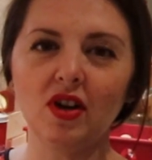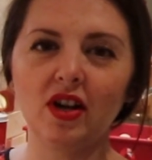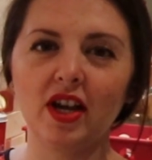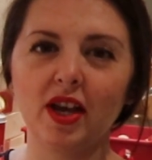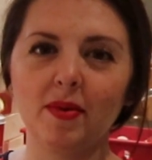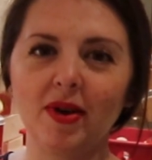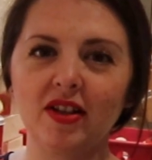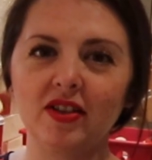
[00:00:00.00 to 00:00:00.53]

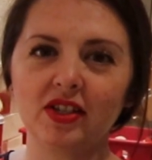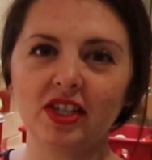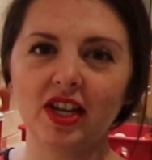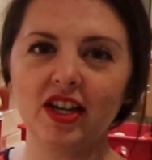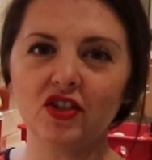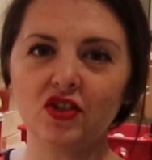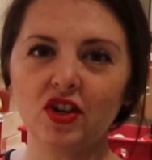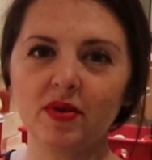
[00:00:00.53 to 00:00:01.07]
I'm
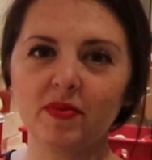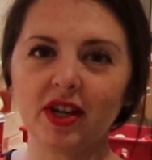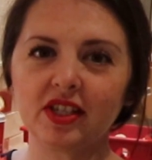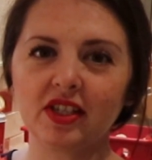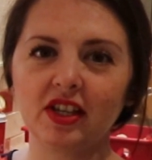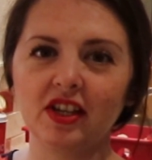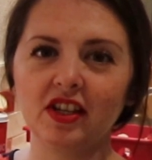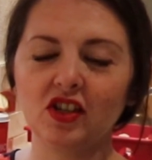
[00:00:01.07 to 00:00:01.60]
Alexandra, a
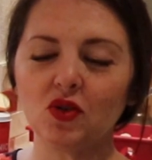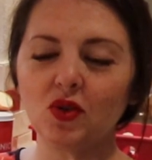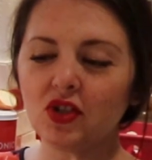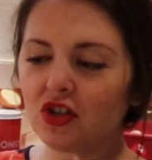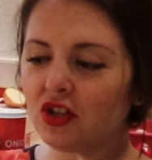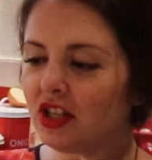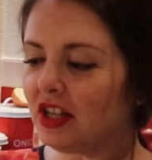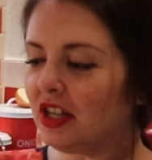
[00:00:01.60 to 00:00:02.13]
Mexican in
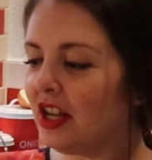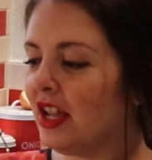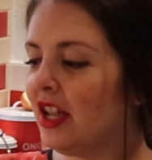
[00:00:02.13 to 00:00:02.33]
Switzerland,